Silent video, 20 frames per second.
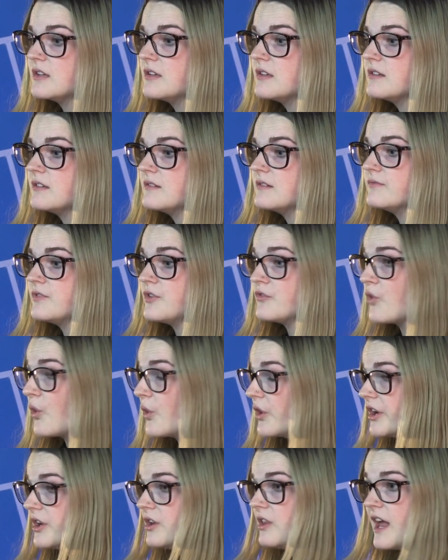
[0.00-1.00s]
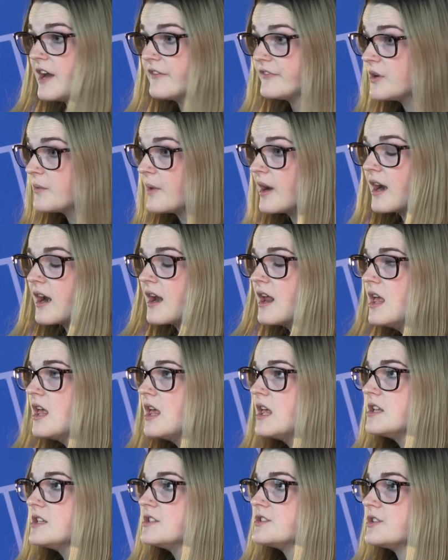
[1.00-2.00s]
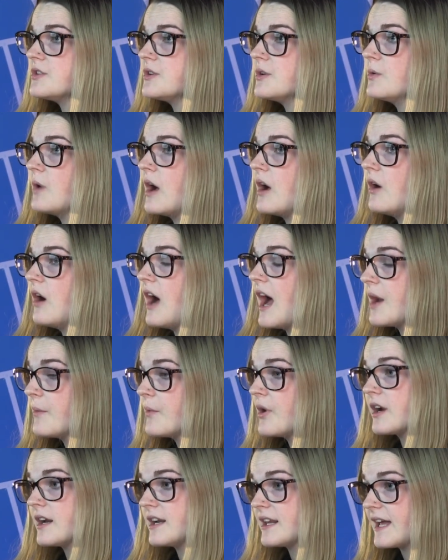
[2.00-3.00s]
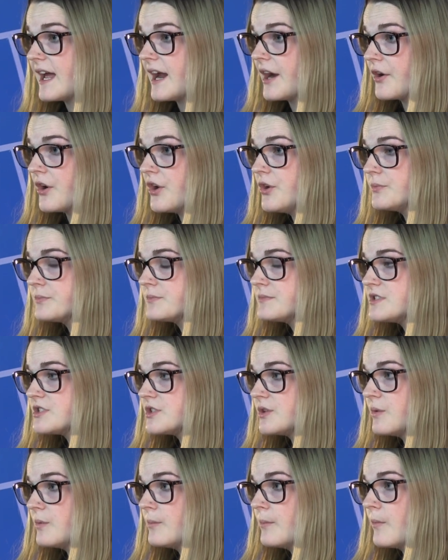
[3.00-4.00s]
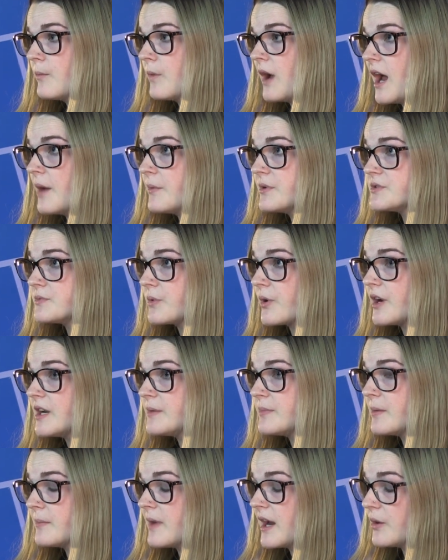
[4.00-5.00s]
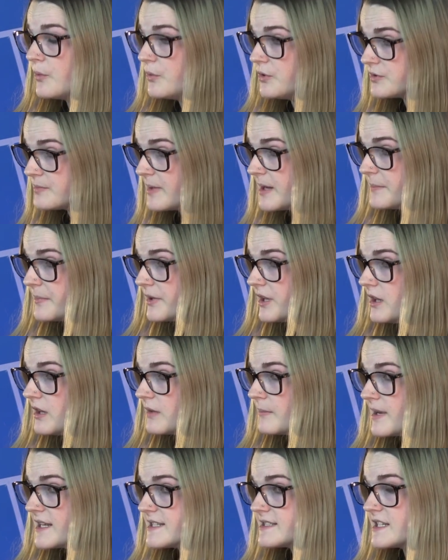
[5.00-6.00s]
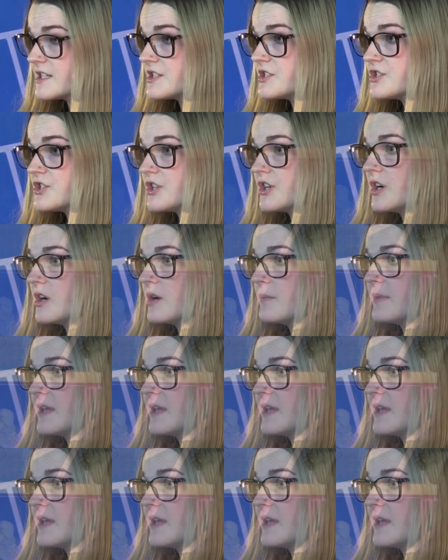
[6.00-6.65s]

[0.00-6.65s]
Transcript: the Royal, everywhere. So I work in a care home, so I was worried about my old people. My sister, being